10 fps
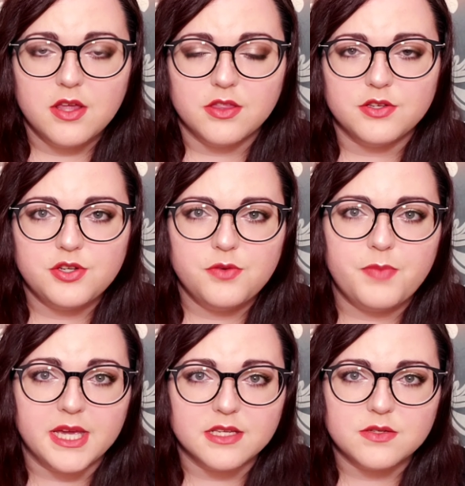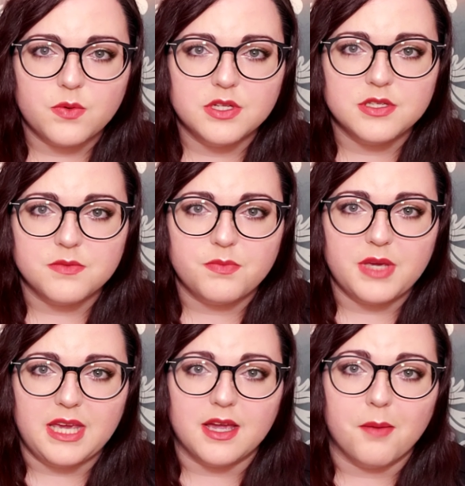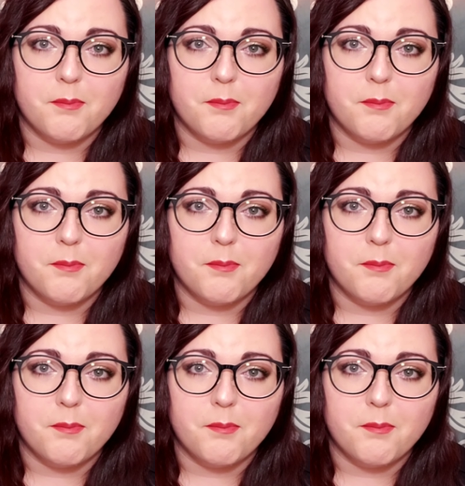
the two biggest ones being